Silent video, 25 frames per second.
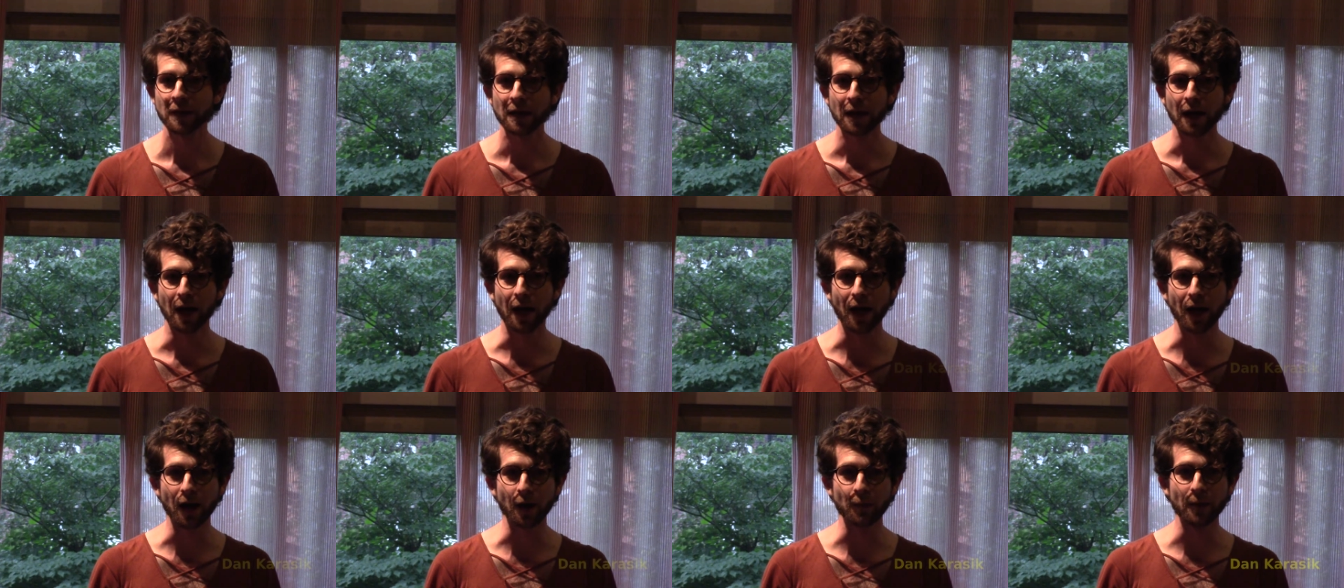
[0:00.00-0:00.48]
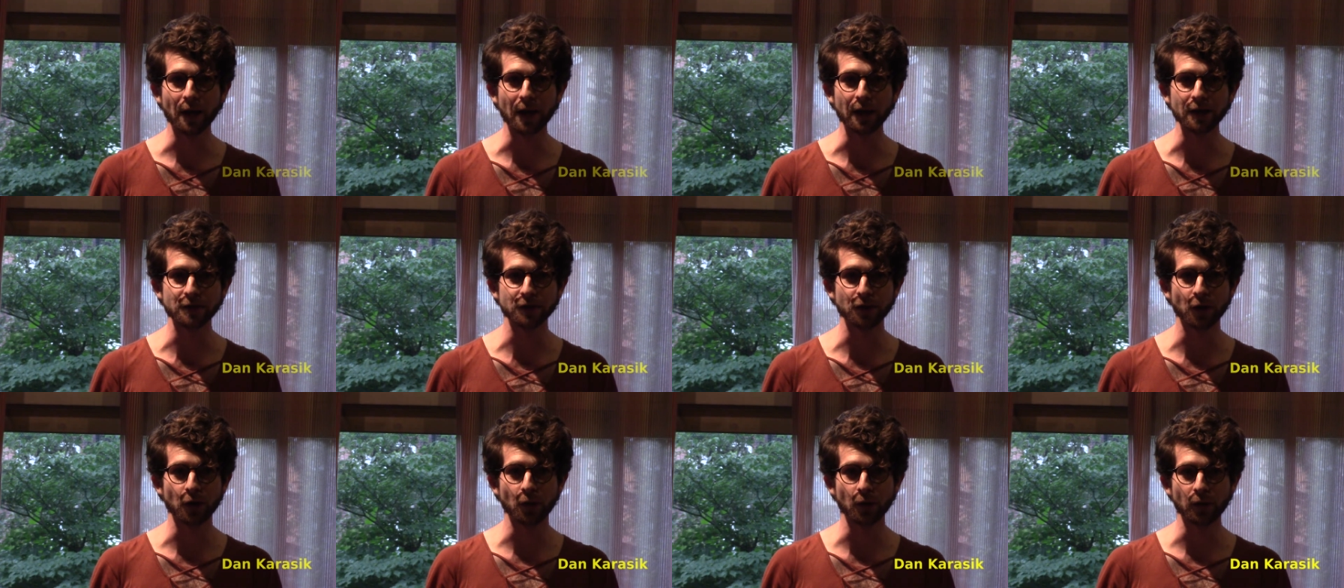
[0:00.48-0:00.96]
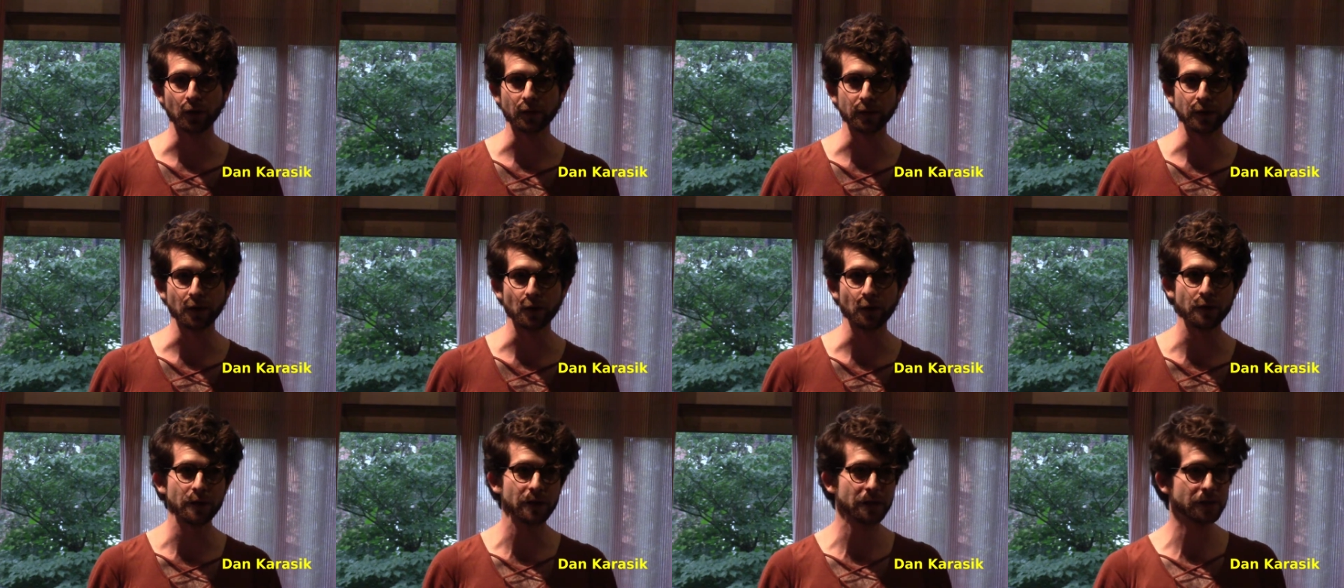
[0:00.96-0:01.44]
And so
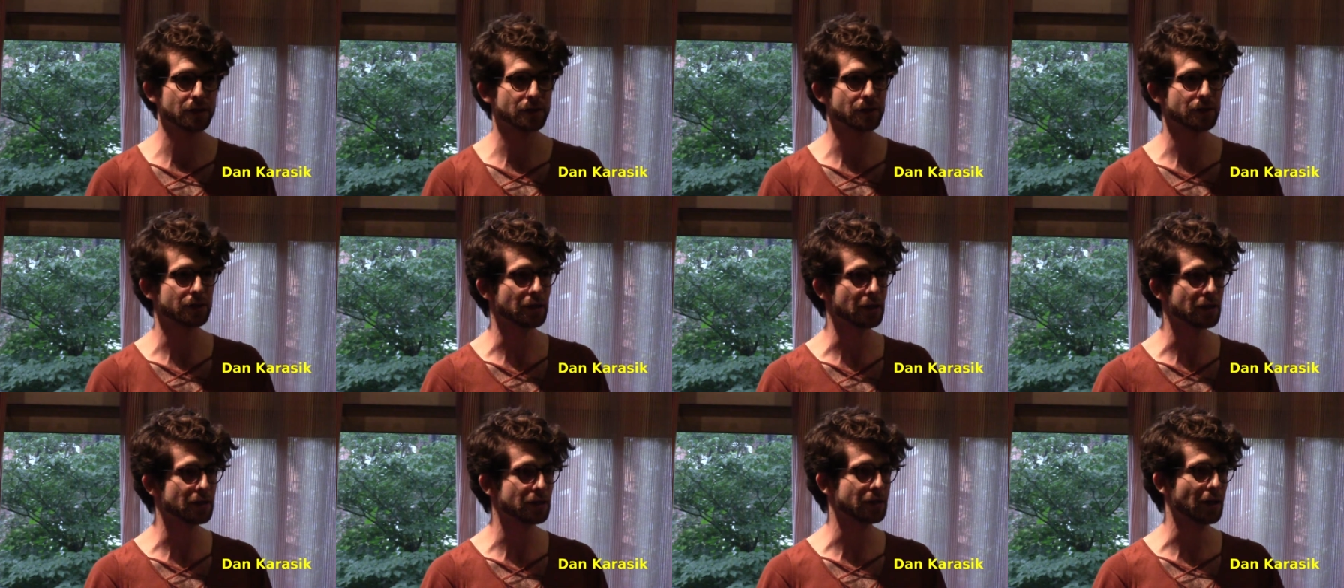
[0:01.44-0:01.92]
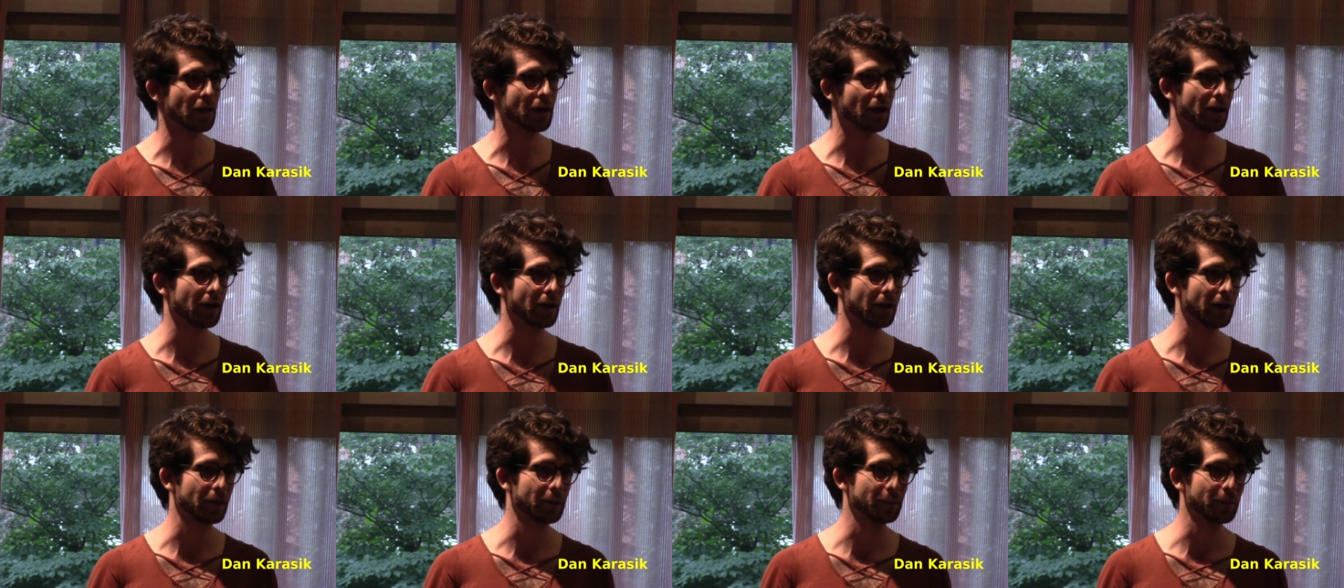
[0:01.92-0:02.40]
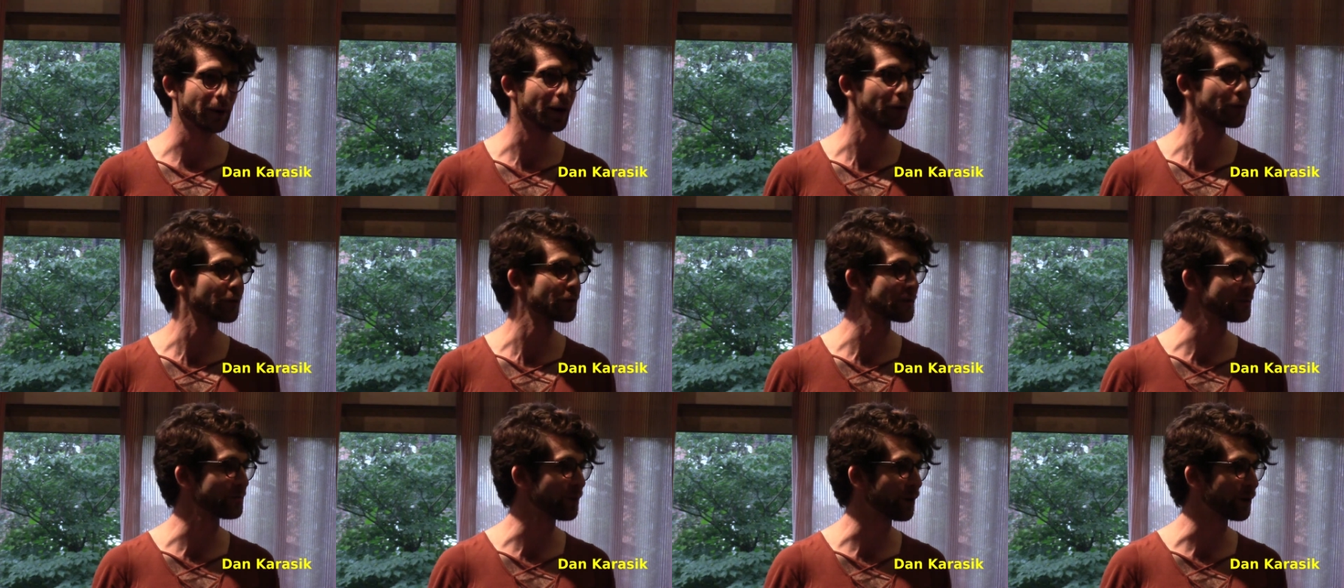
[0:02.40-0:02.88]
this
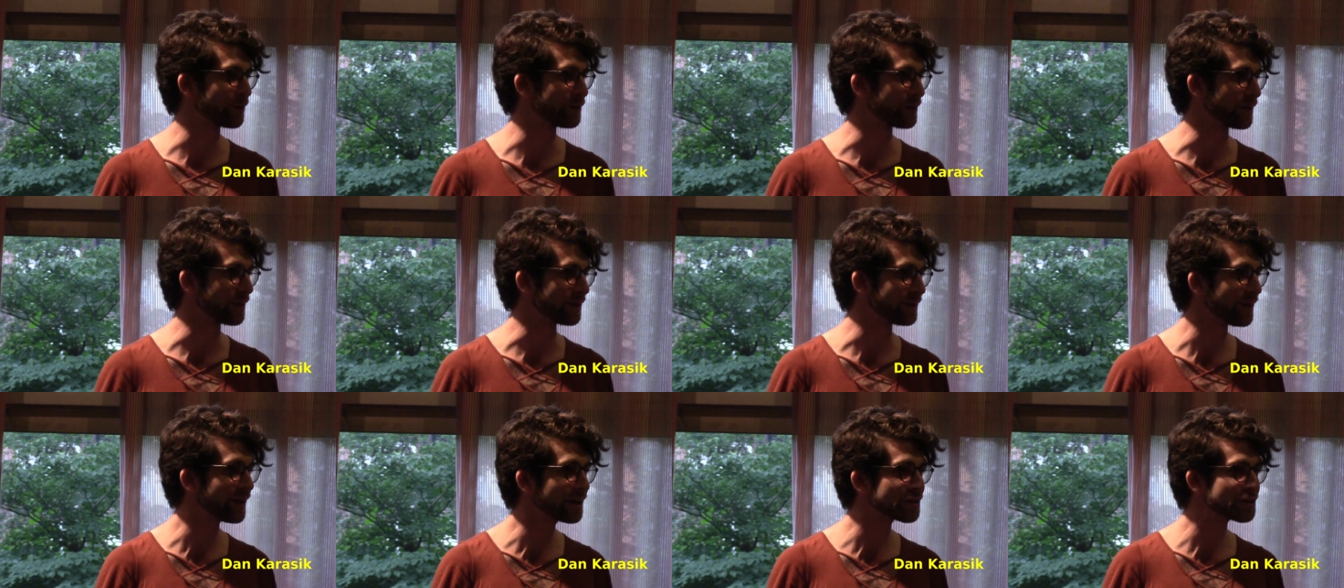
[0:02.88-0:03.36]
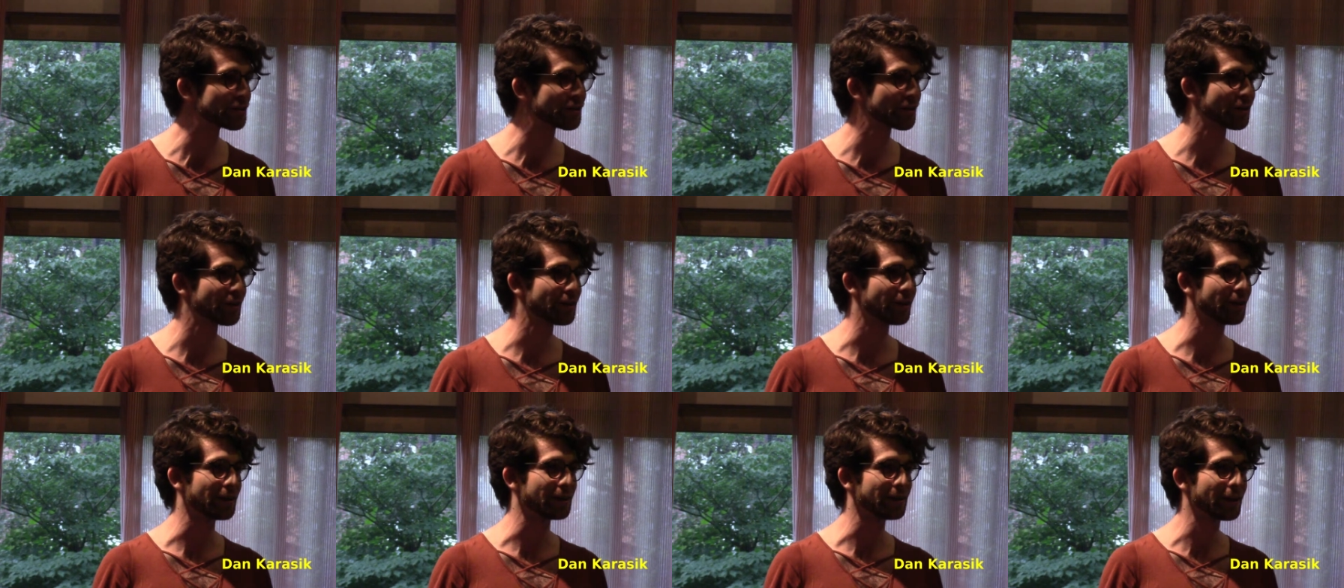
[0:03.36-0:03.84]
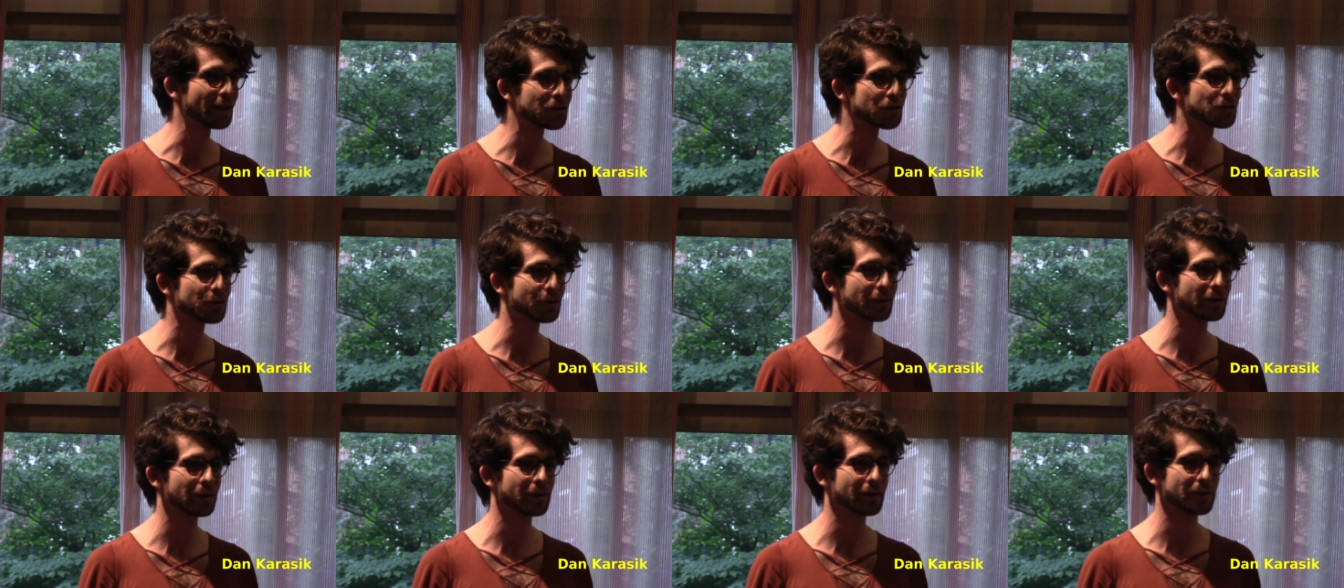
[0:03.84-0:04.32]
panel is about the election and
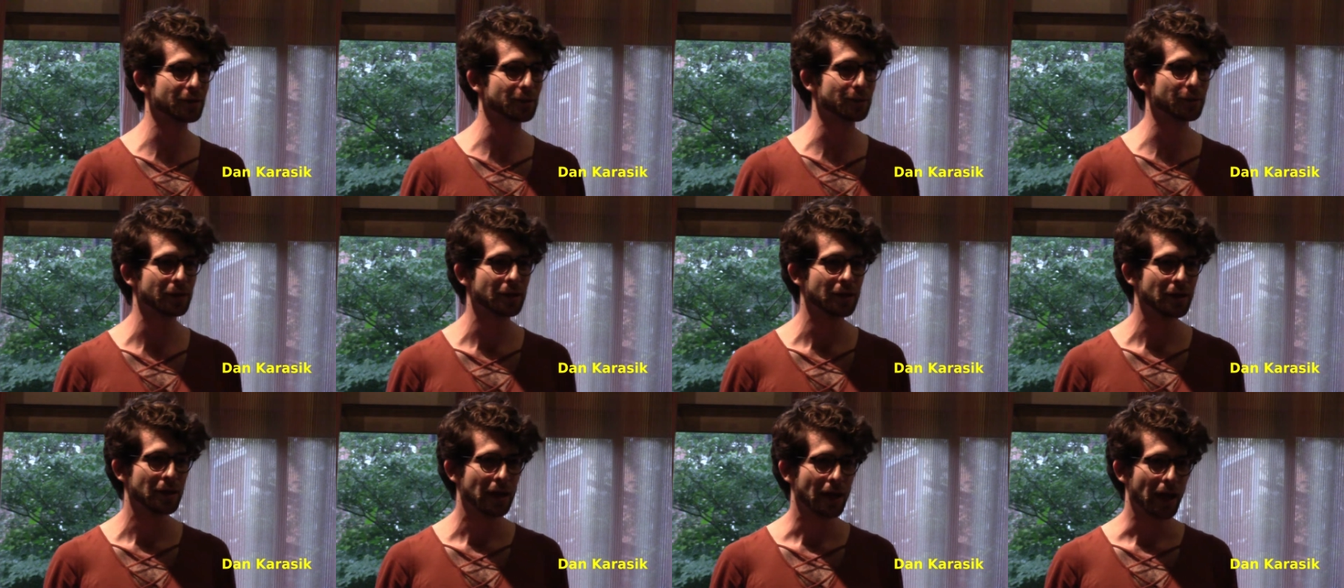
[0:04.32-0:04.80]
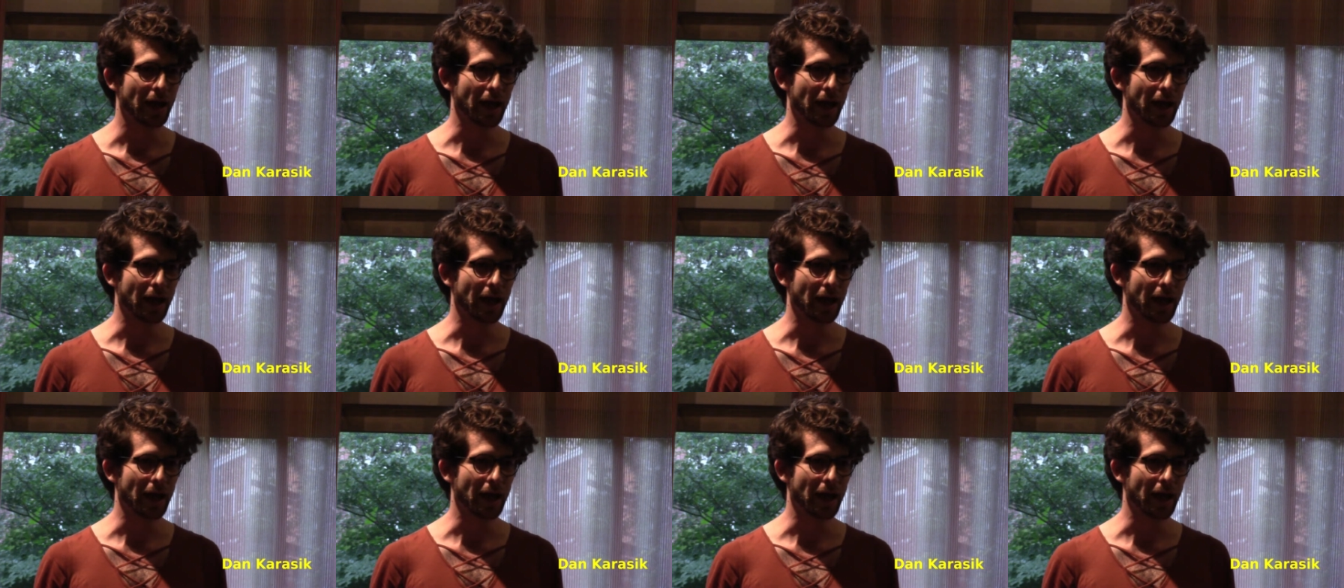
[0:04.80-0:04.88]
electoralism.